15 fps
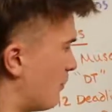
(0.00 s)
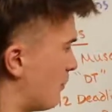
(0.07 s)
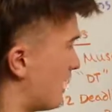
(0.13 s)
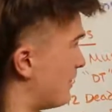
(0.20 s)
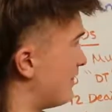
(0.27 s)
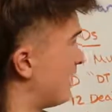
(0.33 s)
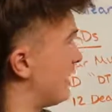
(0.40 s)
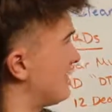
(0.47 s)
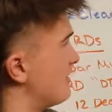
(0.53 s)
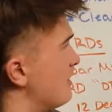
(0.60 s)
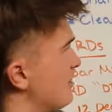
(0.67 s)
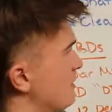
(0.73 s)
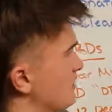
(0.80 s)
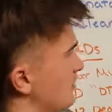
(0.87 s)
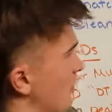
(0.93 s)
And
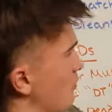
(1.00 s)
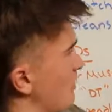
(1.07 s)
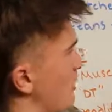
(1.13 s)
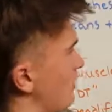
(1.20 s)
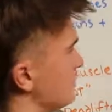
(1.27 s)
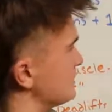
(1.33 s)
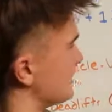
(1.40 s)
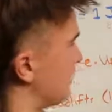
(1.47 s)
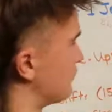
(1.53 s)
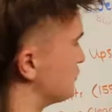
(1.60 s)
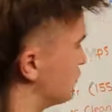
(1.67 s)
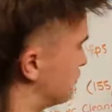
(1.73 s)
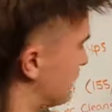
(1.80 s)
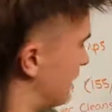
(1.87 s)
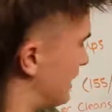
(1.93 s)
then the dumbbells that I was
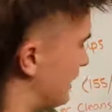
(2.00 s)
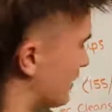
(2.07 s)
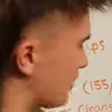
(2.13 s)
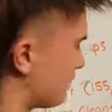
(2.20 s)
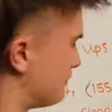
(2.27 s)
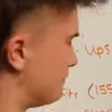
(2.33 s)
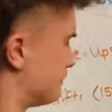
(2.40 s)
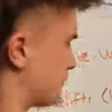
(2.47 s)
using here